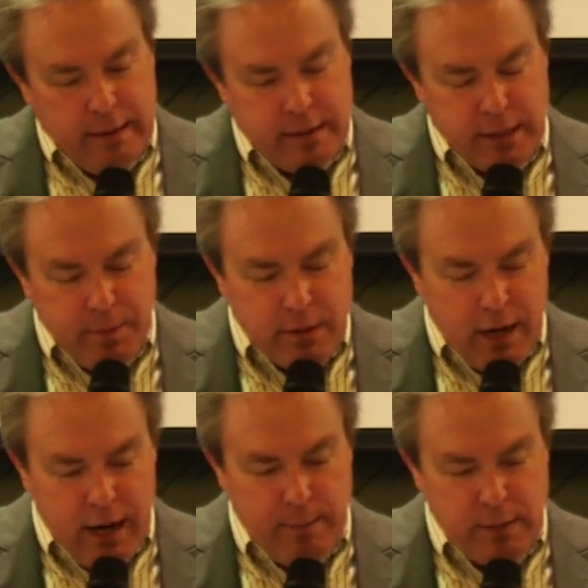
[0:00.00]

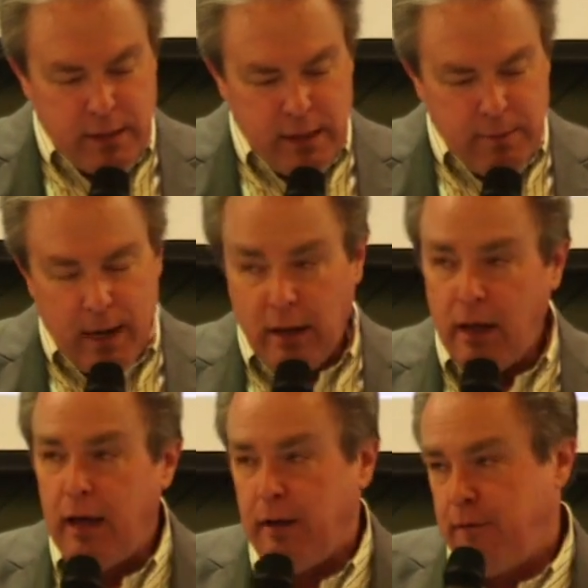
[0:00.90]
sometimes in my
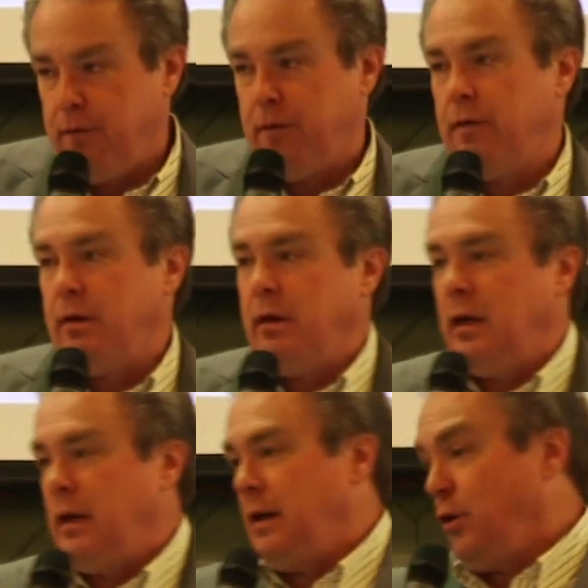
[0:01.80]
life,
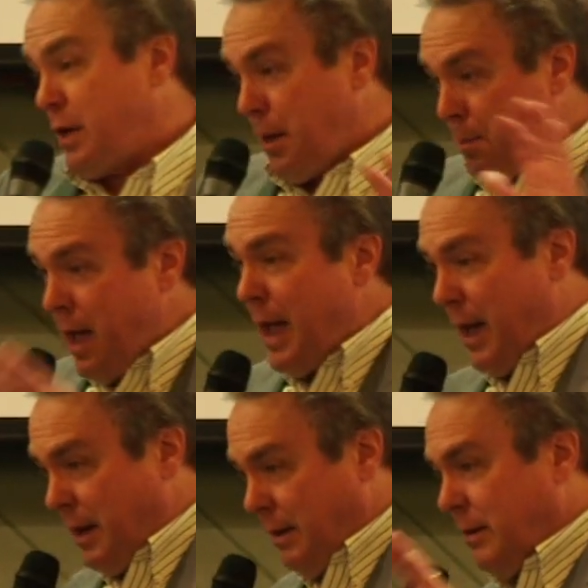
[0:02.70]
eh, looking back,